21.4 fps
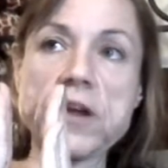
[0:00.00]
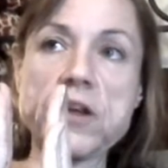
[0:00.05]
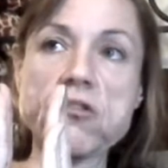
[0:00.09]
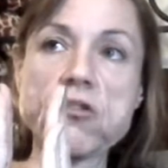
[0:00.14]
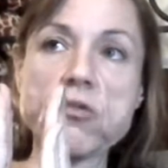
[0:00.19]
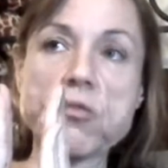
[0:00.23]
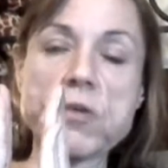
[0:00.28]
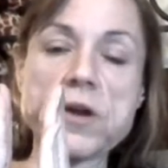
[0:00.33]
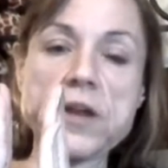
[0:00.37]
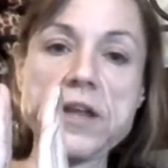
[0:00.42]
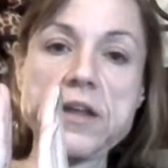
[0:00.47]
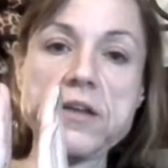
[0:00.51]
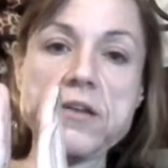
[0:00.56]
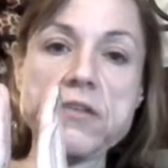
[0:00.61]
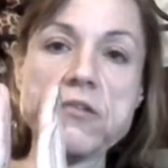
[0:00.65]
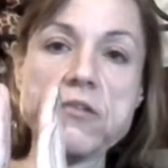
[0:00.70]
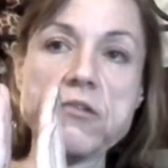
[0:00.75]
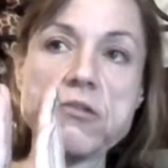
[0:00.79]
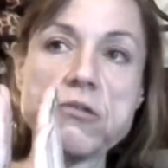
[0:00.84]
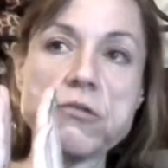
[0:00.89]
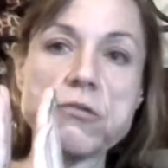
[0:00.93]
a 20
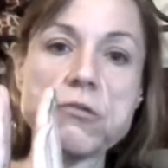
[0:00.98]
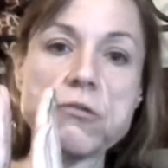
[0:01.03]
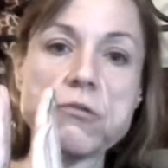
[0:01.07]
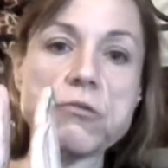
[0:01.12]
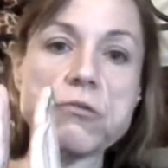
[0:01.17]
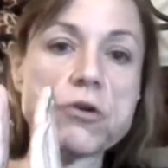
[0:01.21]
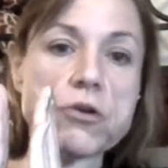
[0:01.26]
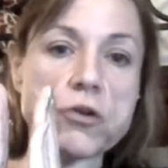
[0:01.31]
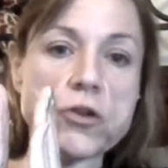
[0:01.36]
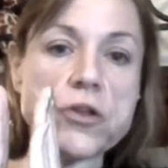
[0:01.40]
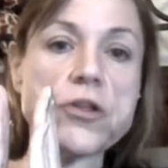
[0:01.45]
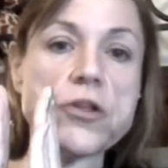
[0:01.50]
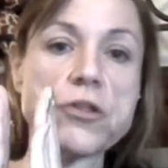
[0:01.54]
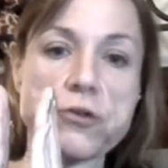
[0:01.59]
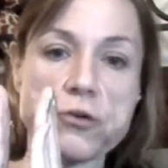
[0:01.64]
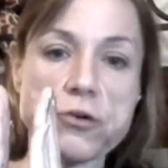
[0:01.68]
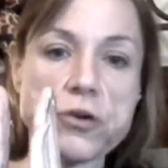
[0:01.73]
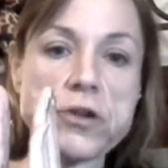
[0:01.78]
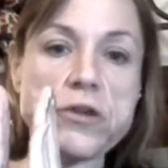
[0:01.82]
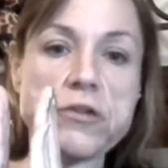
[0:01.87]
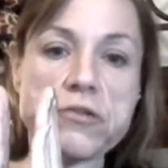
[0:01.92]
to early
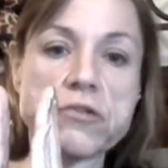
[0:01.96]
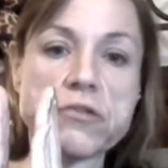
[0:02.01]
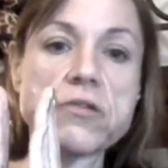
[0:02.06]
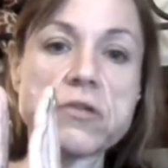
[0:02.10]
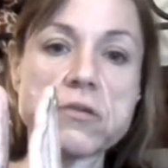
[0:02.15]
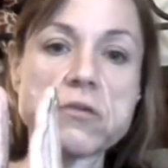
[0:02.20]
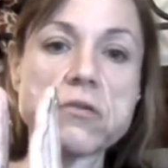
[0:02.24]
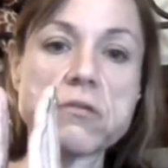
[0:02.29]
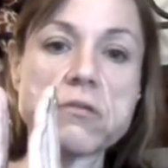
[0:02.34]
30s